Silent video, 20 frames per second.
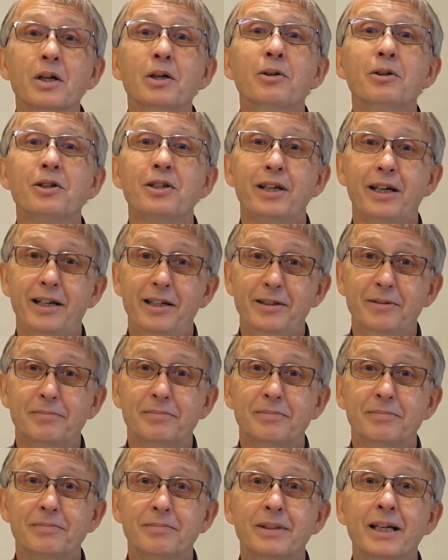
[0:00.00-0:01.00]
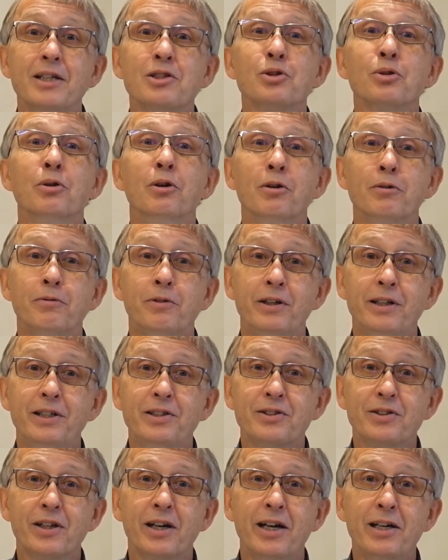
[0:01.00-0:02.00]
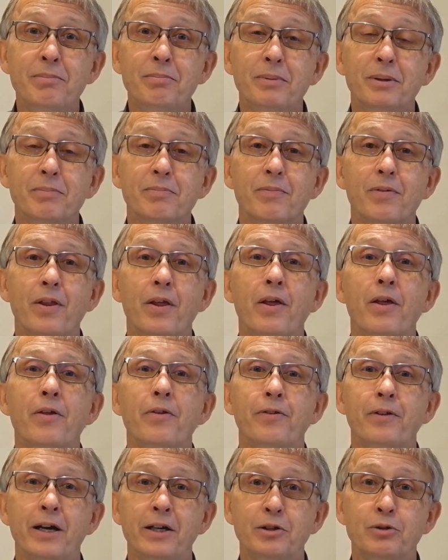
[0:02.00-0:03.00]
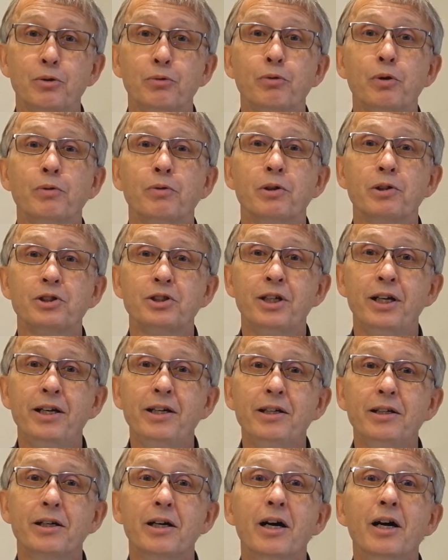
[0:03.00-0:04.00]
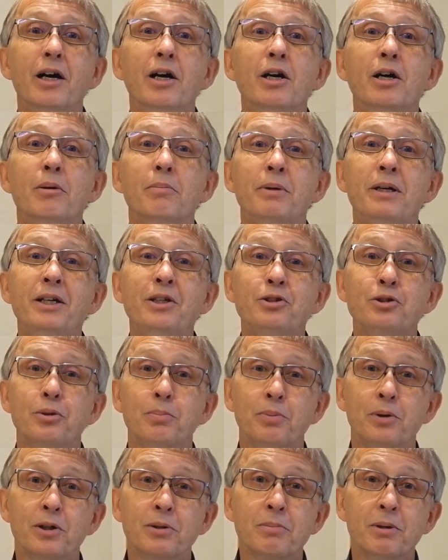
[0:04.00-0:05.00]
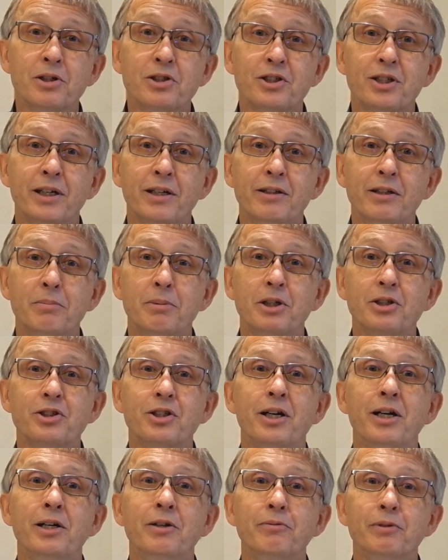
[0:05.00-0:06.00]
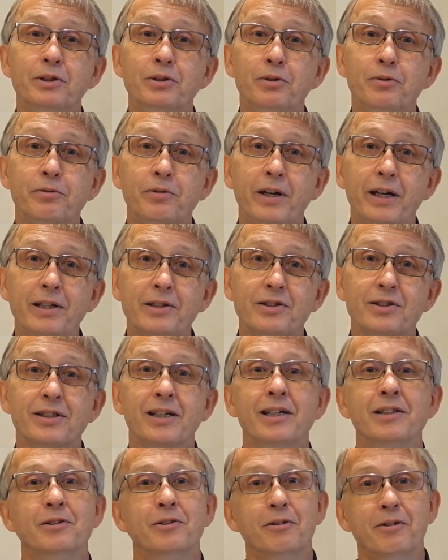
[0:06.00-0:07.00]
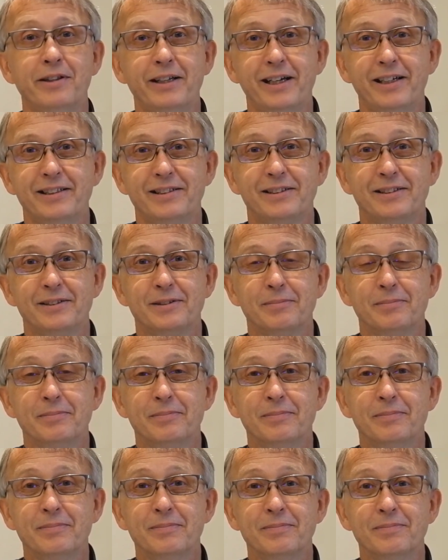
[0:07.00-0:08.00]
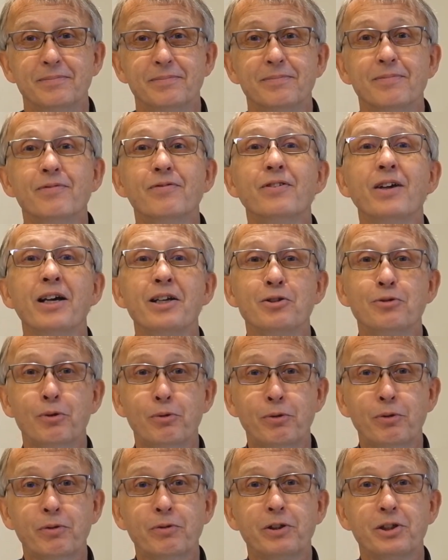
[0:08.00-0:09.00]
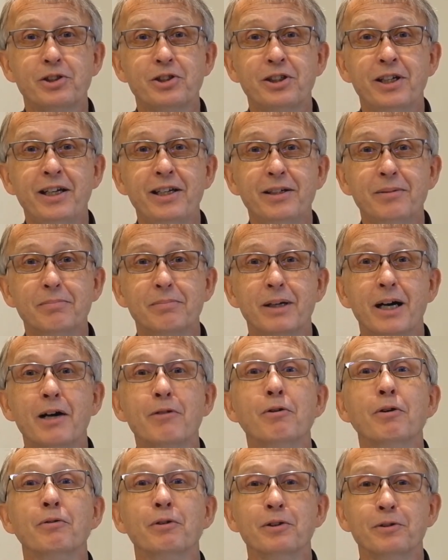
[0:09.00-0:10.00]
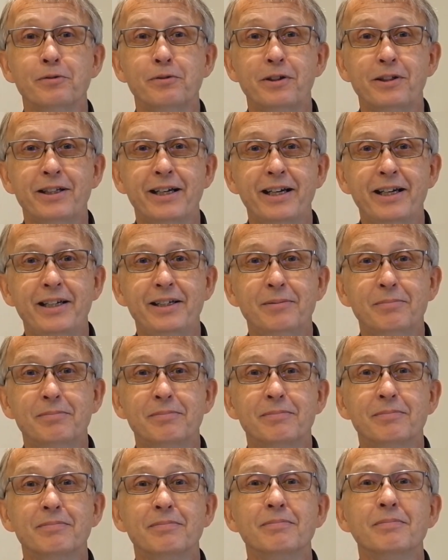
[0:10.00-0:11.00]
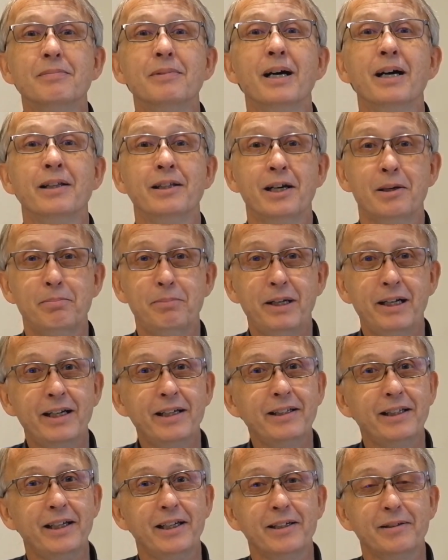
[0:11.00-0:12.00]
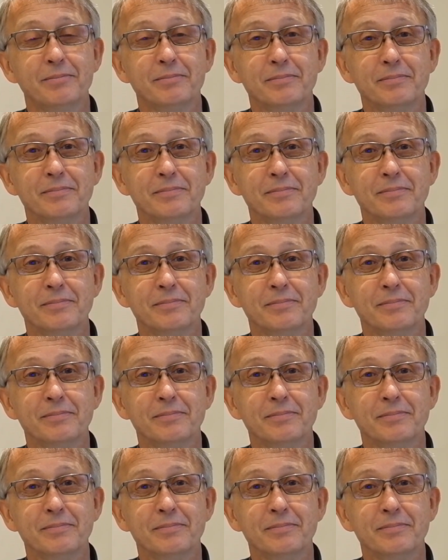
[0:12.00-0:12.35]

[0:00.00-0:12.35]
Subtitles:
Okay, that's all for this time. Thank you for watching. Please support my channel by sharing with your friends and all that. Thank you for watching. Have a wonderful day and happy landing.